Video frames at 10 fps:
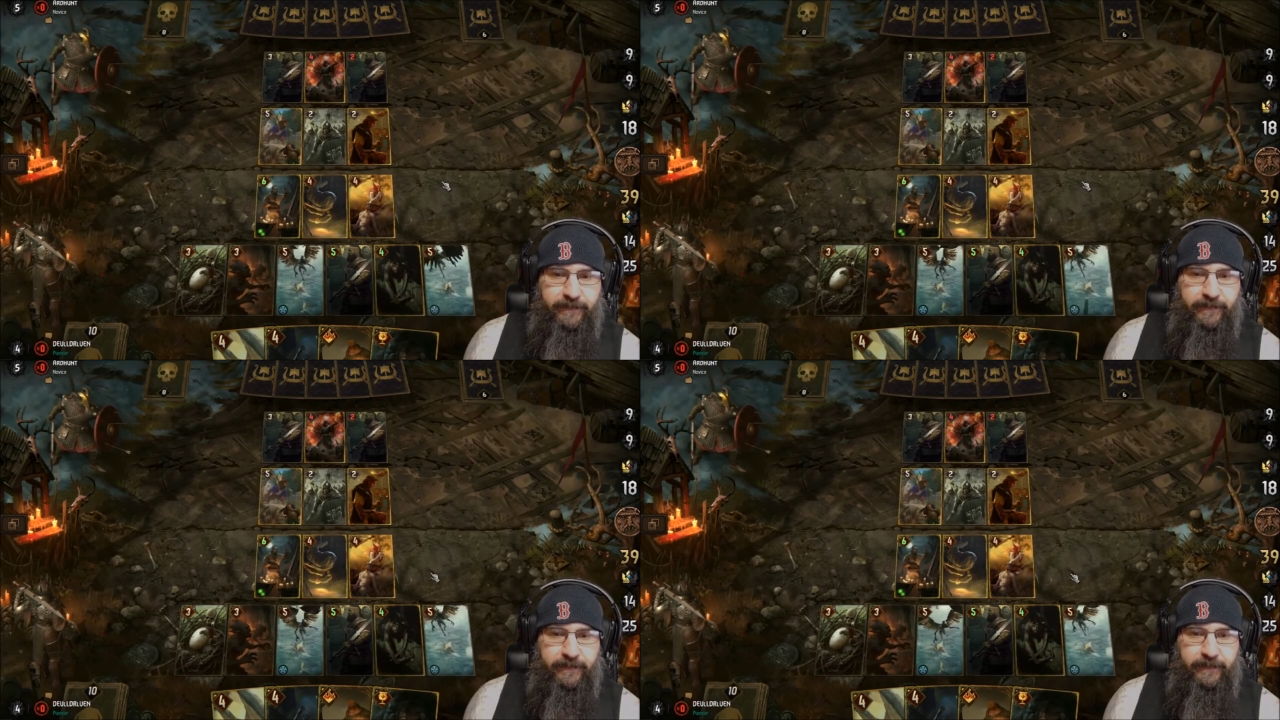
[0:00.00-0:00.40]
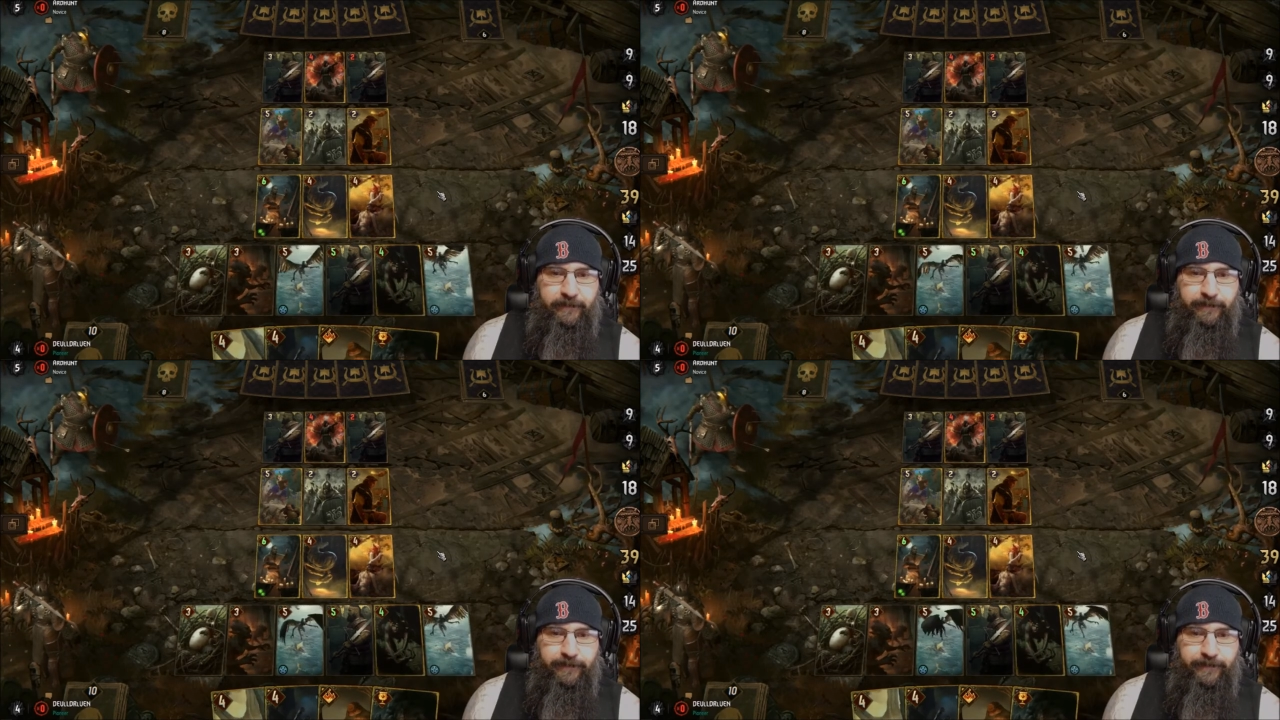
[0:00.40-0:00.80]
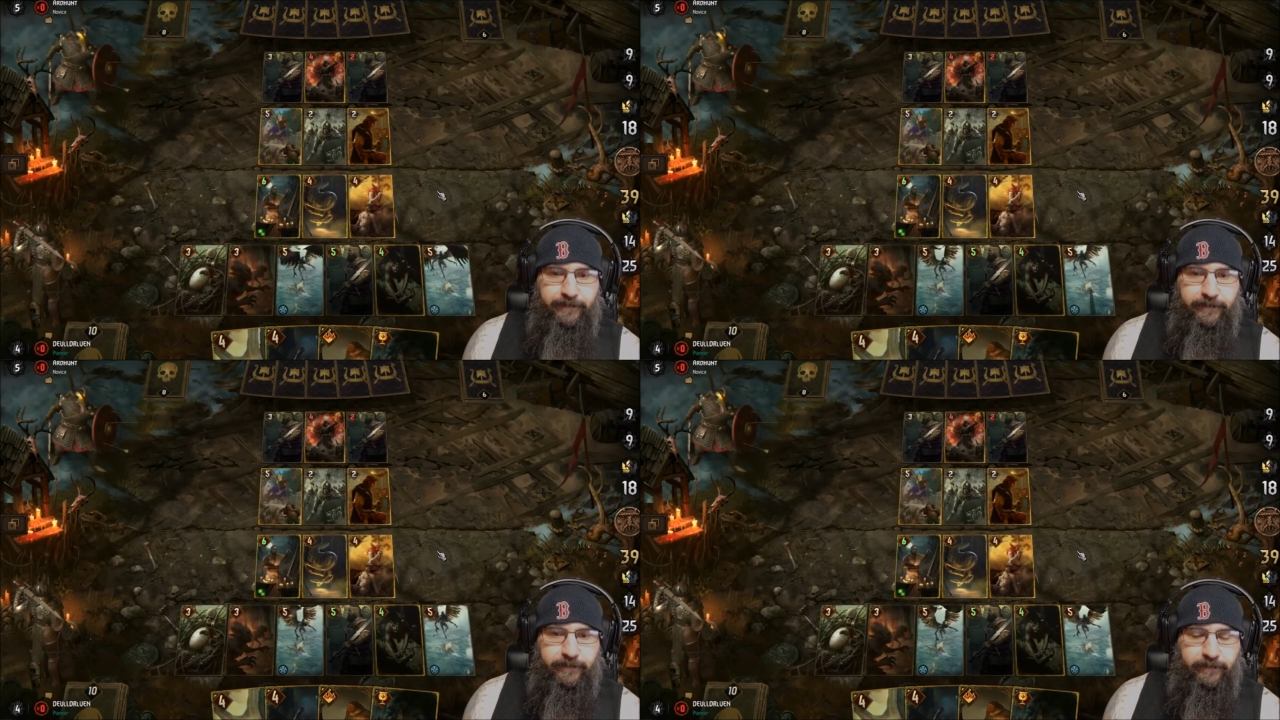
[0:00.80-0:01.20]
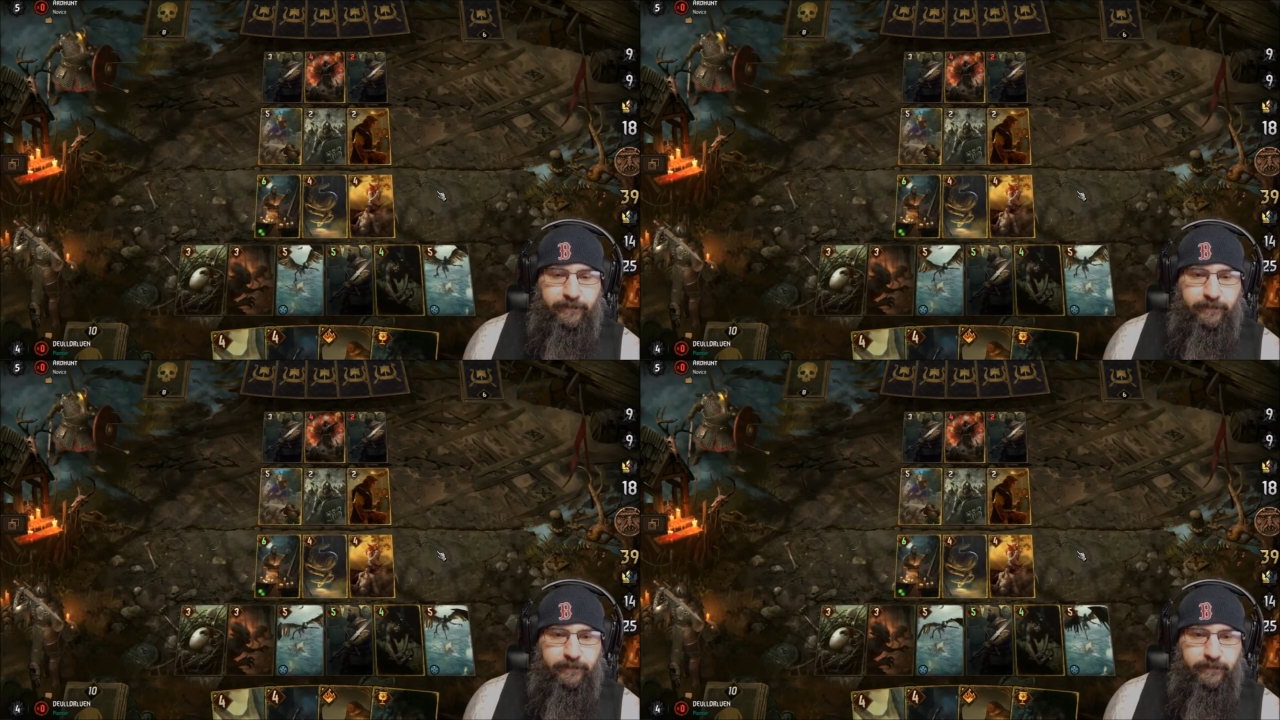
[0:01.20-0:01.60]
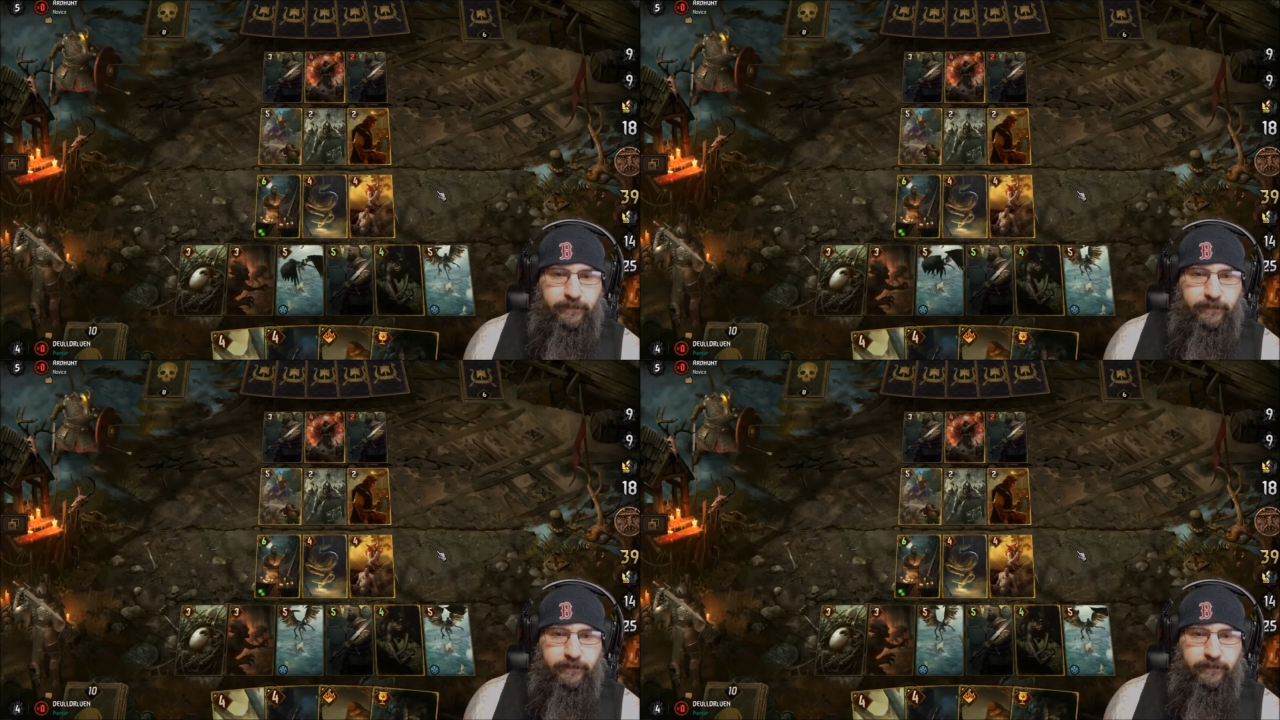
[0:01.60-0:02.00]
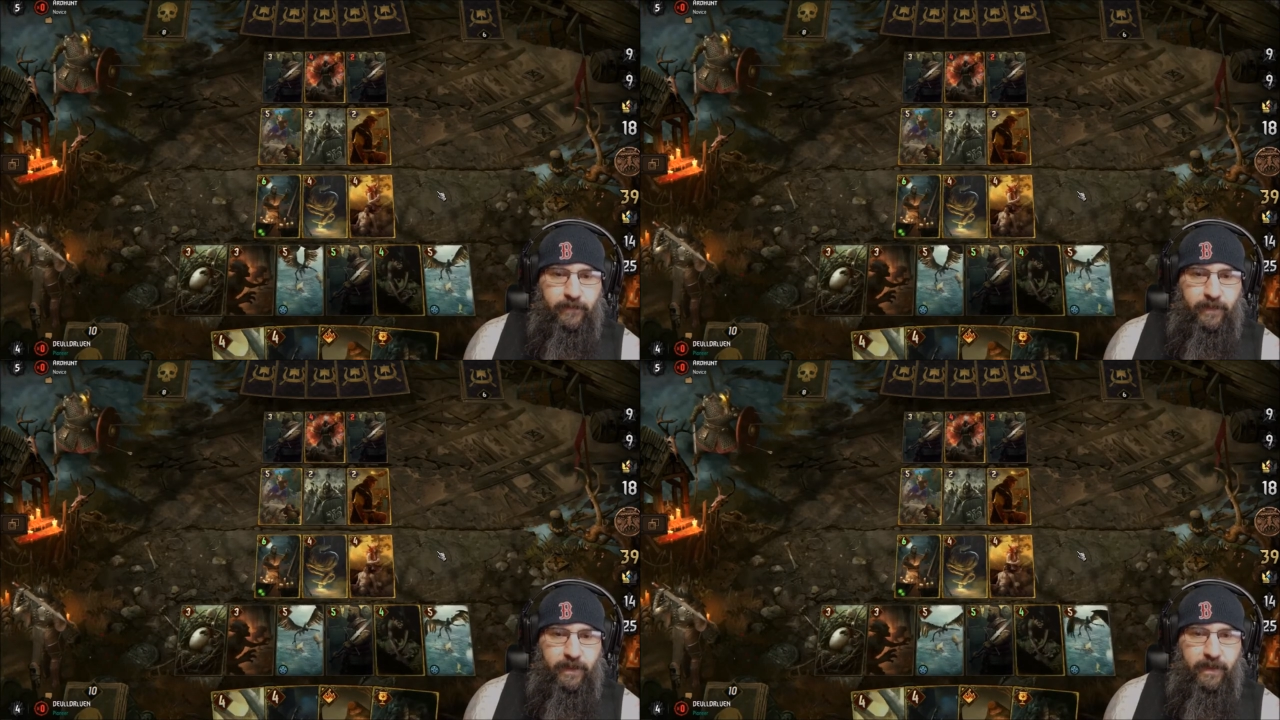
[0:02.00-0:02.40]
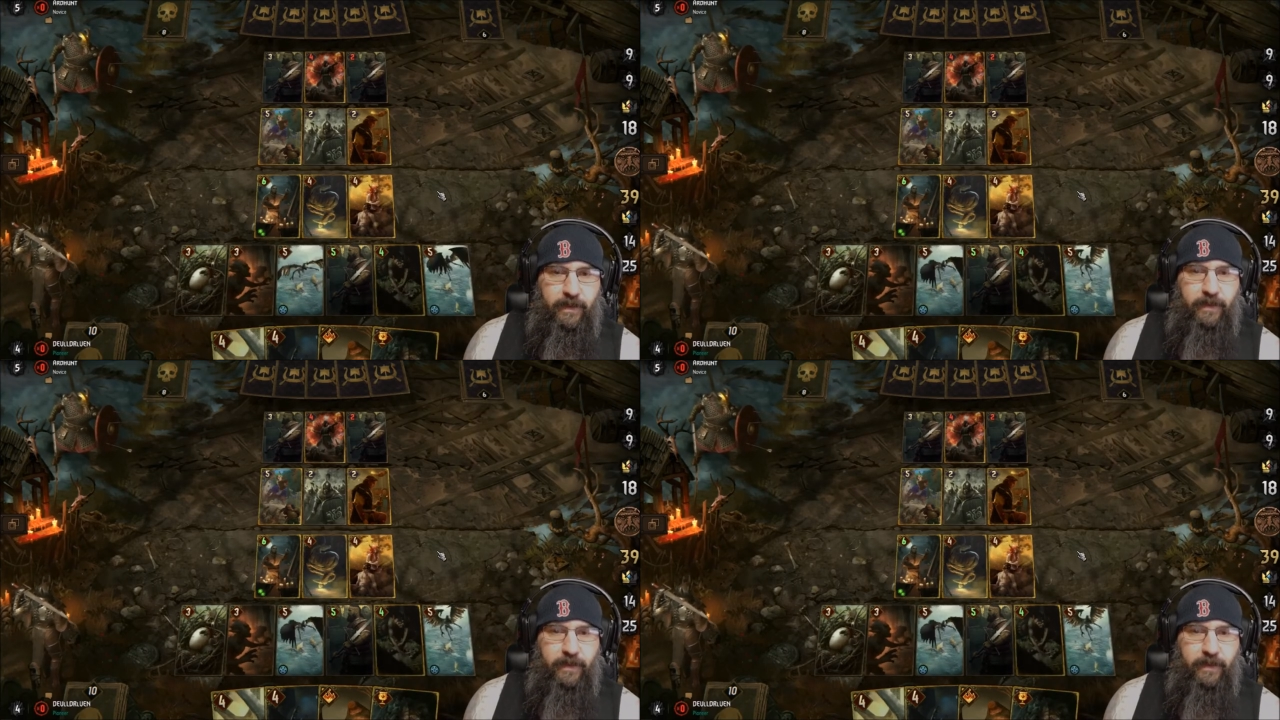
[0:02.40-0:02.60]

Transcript: Nobody speaks.